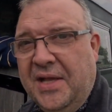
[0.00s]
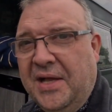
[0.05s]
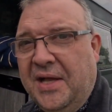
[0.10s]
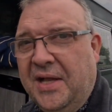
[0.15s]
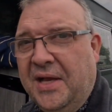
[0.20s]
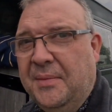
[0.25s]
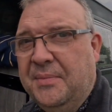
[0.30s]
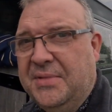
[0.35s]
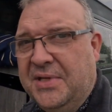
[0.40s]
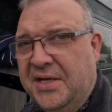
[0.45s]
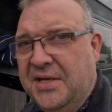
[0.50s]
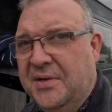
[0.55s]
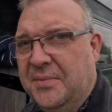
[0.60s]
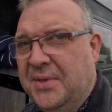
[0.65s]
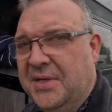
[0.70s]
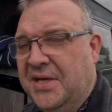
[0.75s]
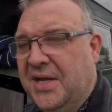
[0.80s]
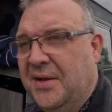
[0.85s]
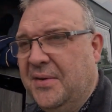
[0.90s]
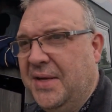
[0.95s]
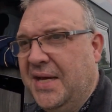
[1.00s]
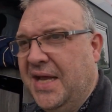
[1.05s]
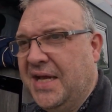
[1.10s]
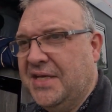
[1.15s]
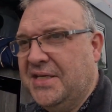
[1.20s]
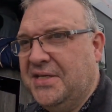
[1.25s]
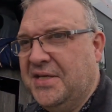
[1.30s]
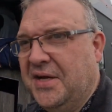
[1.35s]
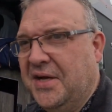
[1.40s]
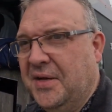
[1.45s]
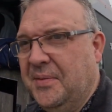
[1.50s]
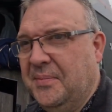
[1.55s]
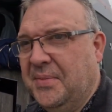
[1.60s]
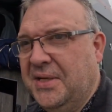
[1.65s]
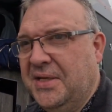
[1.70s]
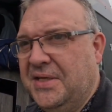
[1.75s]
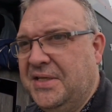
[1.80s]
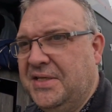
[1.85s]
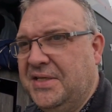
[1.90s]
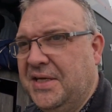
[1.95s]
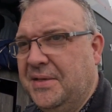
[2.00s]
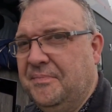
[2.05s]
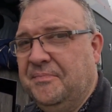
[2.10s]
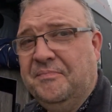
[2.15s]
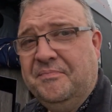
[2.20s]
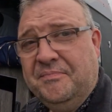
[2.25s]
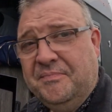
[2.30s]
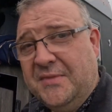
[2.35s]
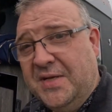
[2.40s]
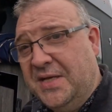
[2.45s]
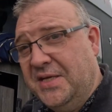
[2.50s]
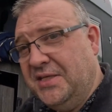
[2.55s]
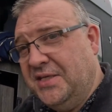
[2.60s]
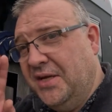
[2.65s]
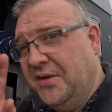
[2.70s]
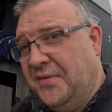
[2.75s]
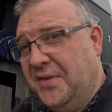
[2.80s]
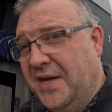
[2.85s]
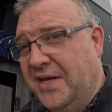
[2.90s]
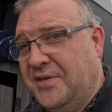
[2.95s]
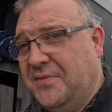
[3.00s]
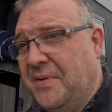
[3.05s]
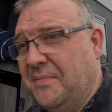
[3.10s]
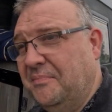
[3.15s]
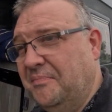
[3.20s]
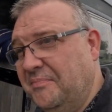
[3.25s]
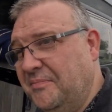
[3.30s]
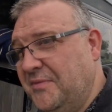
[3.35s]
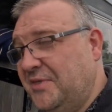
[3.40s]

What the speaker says: I'll update you with Noah next time. But see you on the next one.